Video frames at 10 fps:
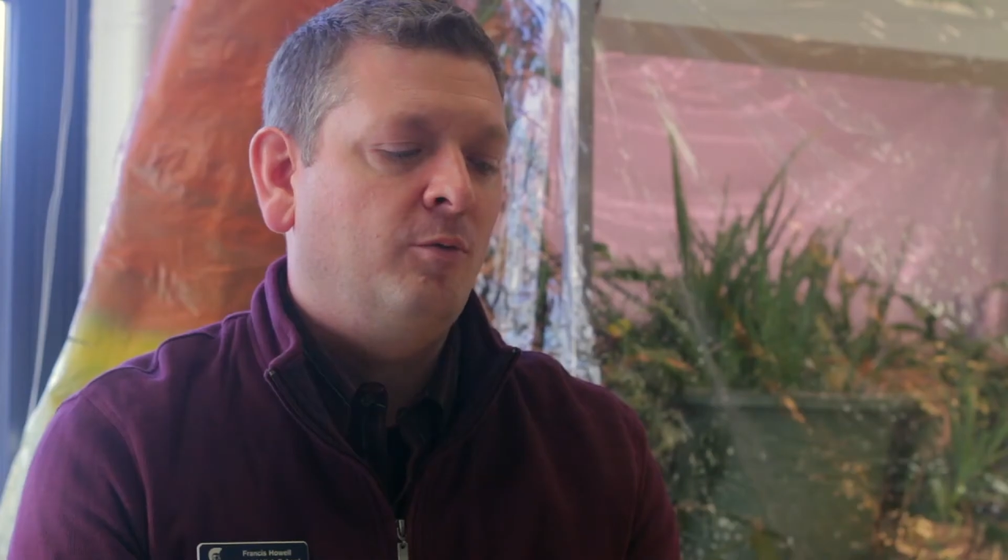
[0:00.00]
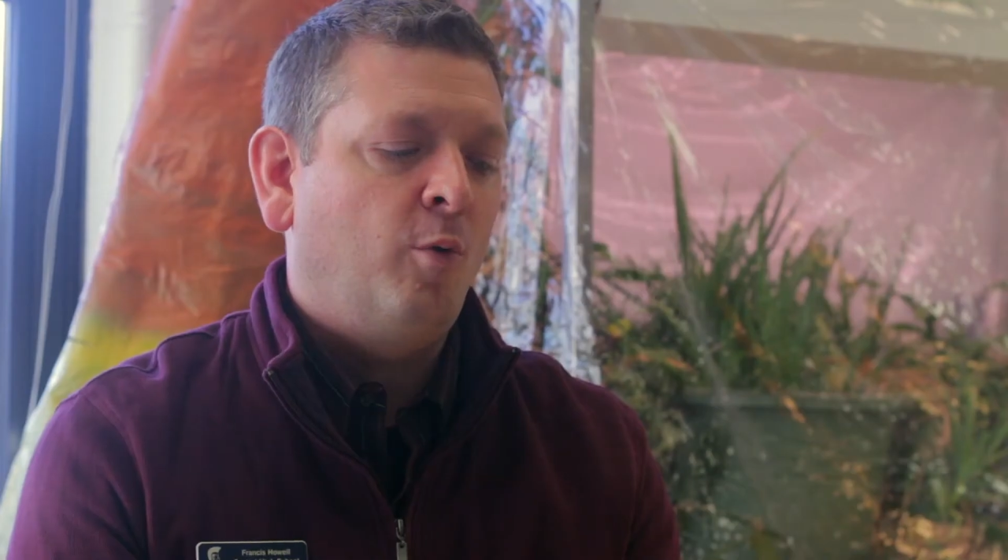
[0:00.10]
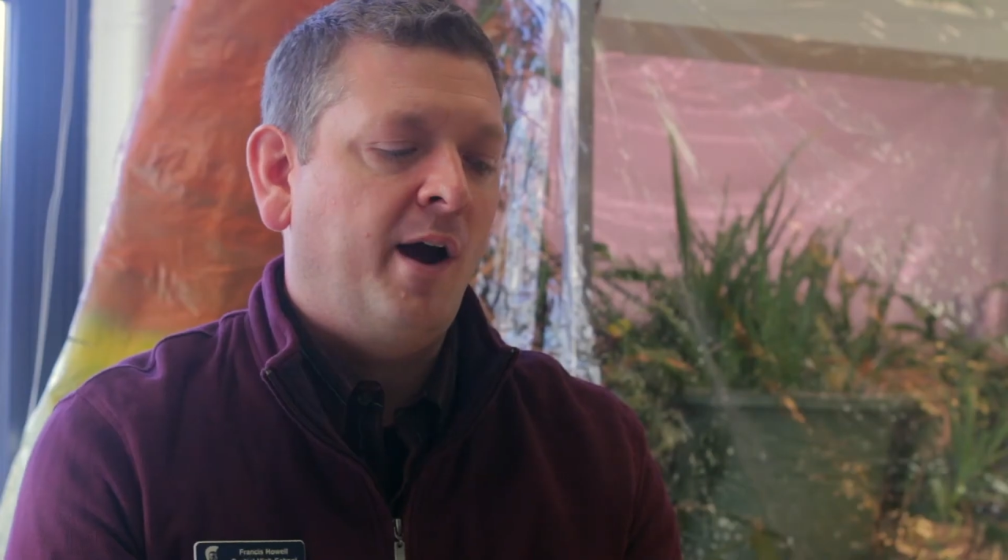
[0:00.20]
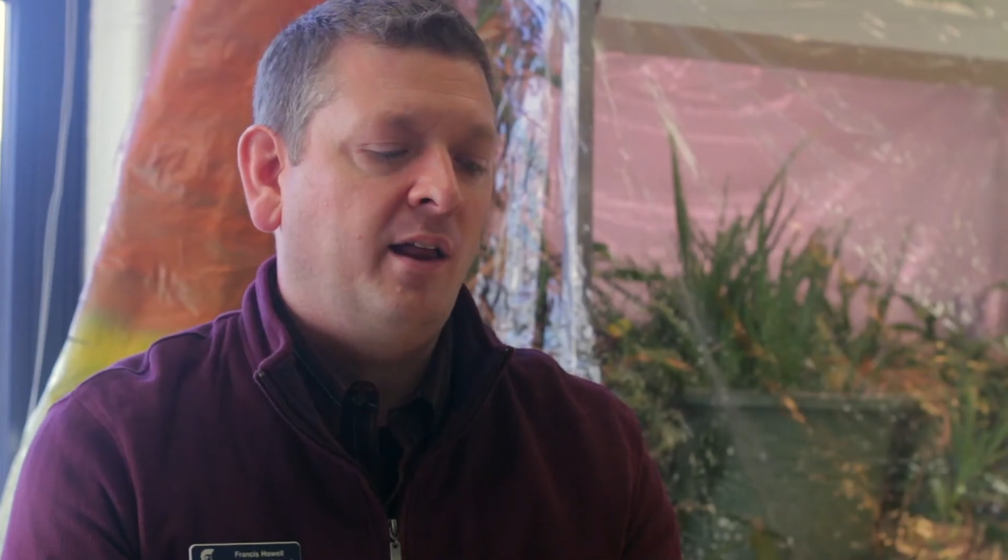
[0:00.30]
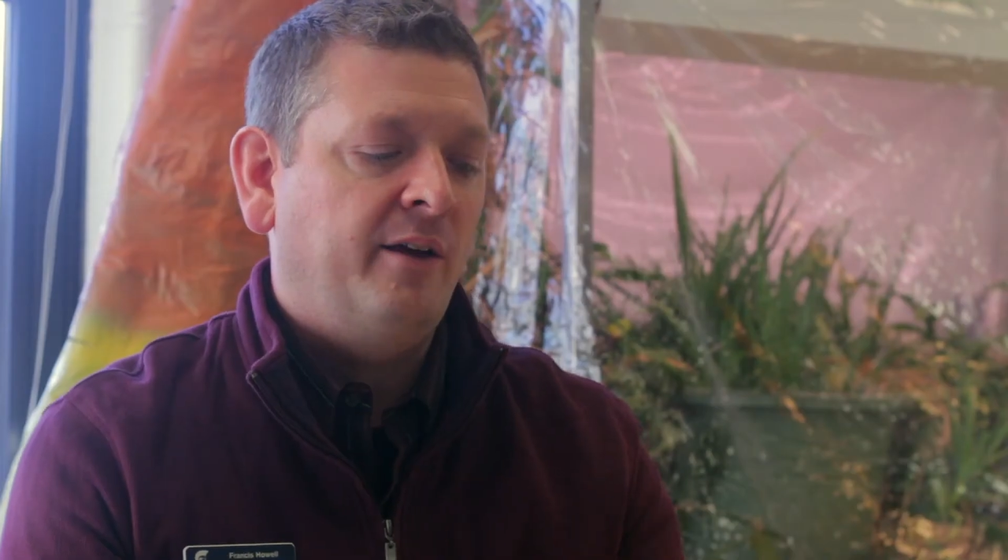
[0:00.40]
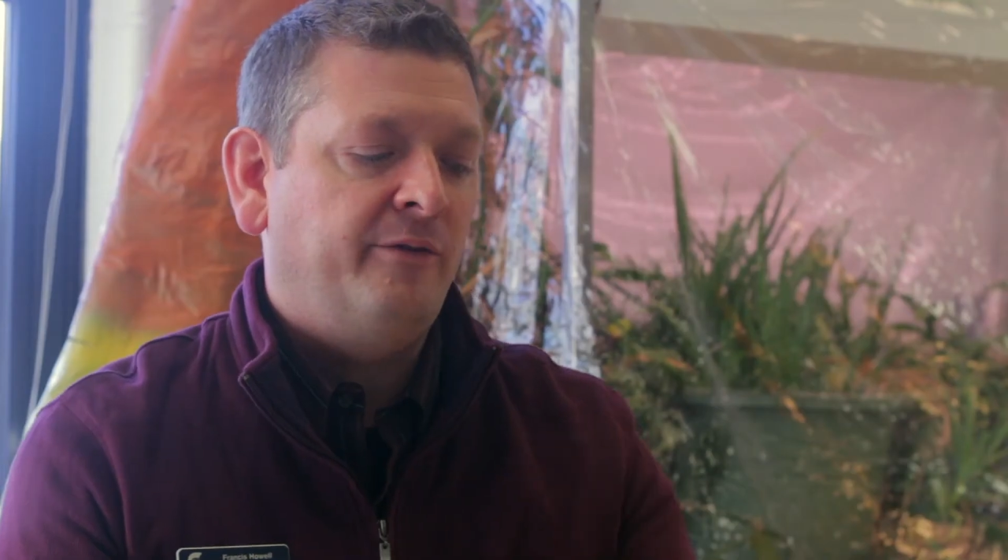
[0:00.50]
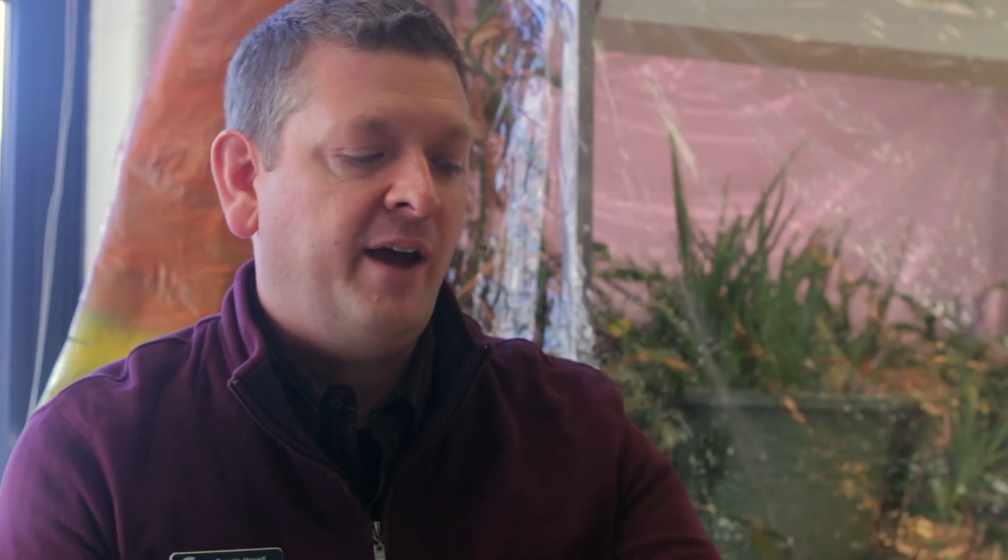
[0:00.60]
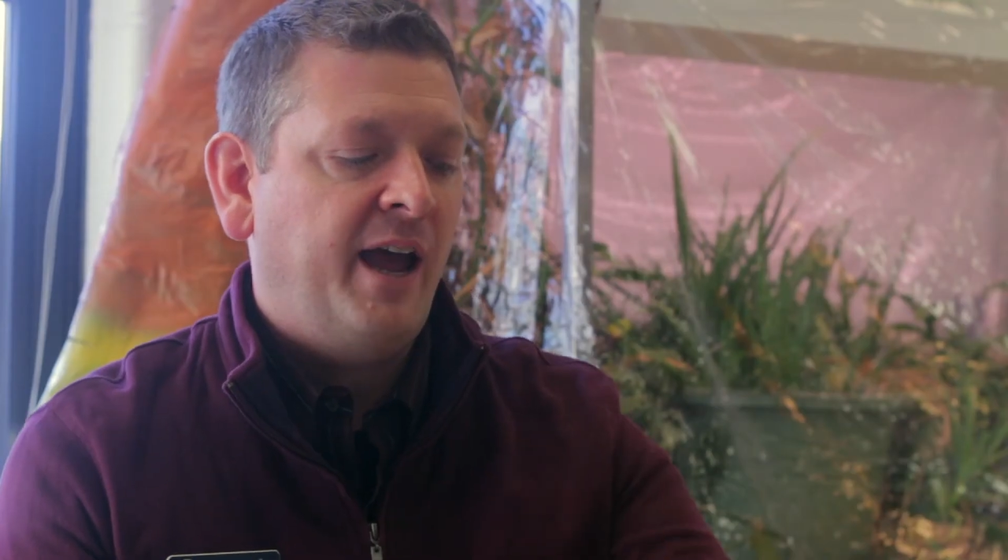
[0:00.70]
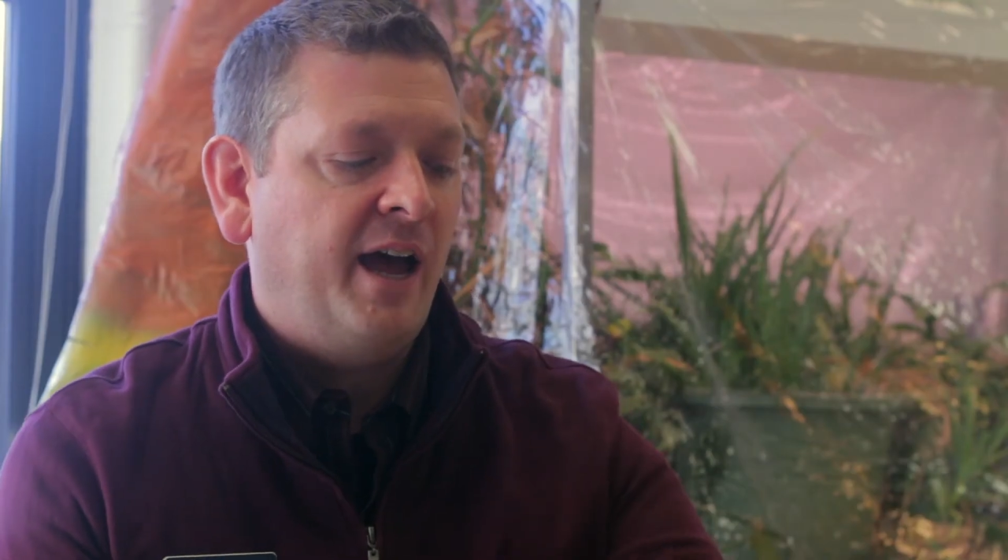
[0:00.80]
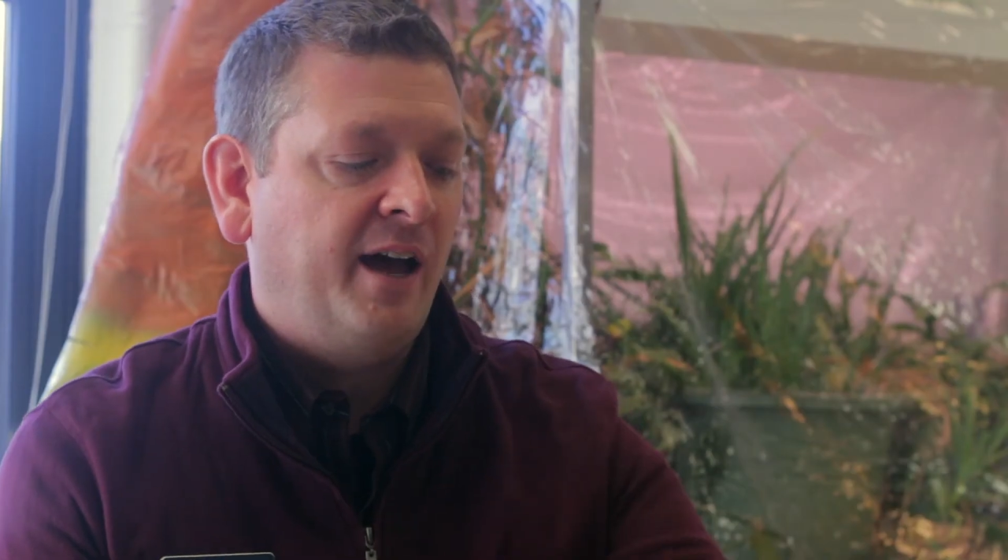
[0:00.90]
While I've
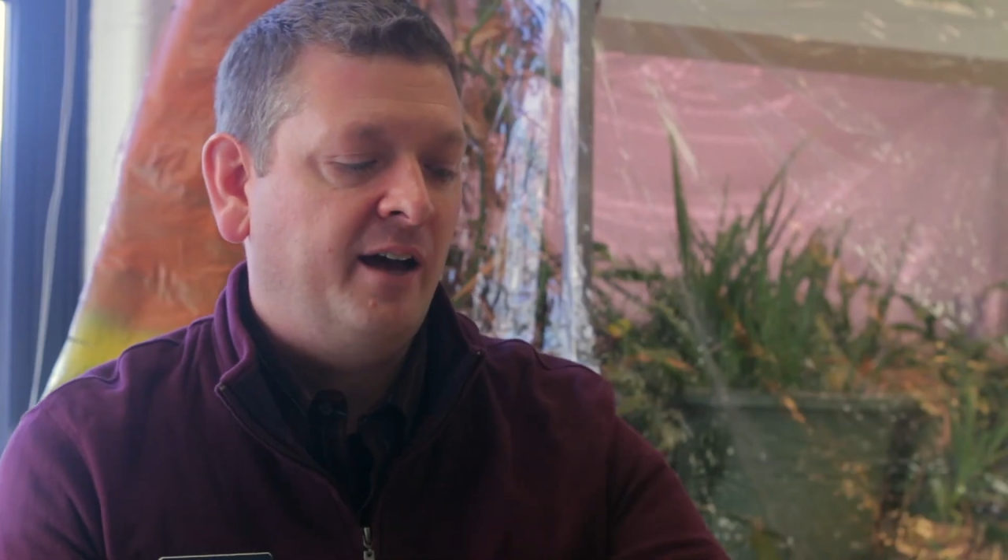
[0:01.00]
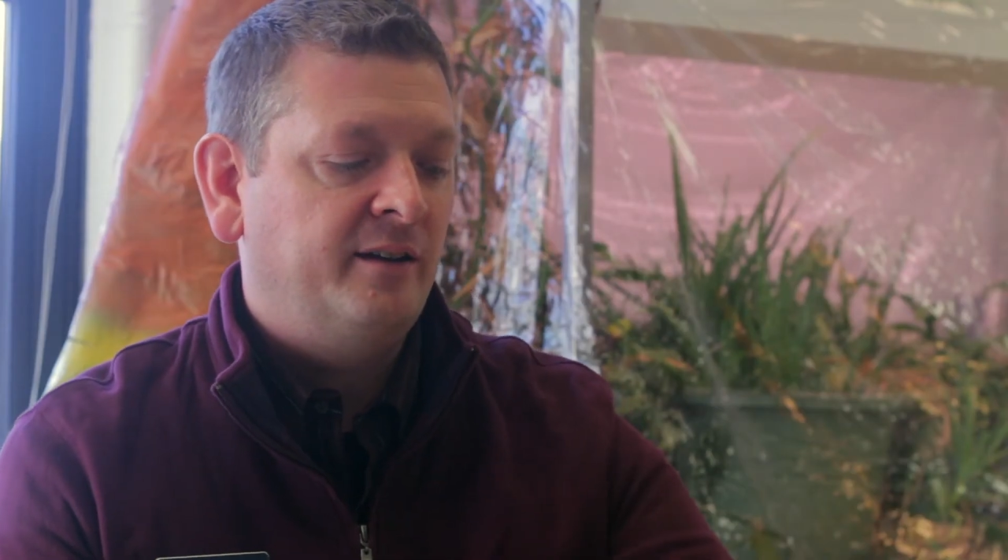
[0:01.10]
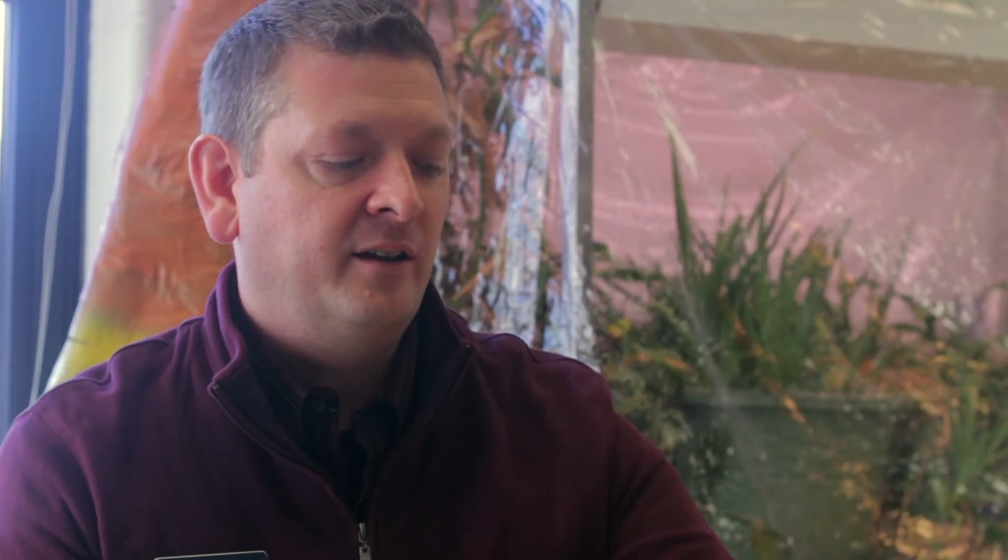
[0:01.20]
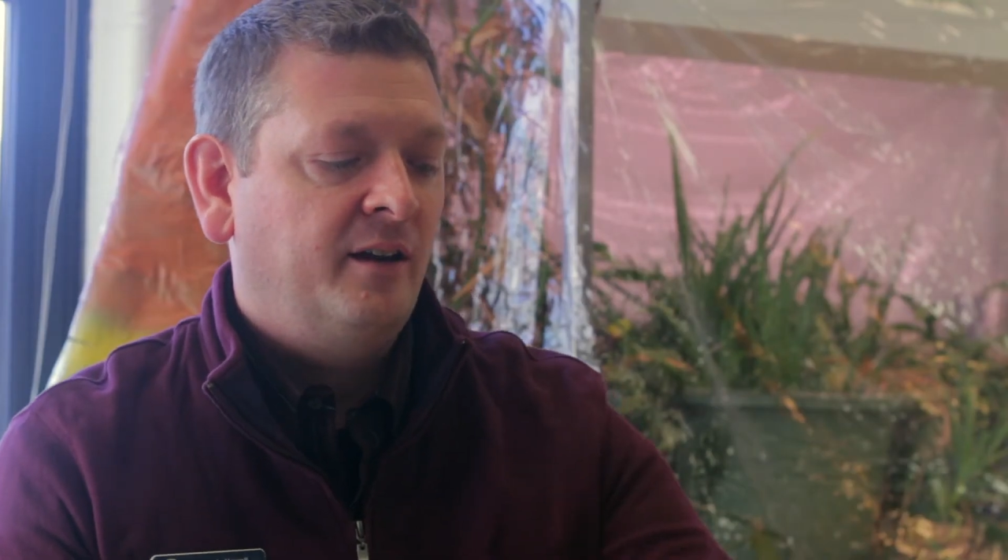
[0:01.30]
had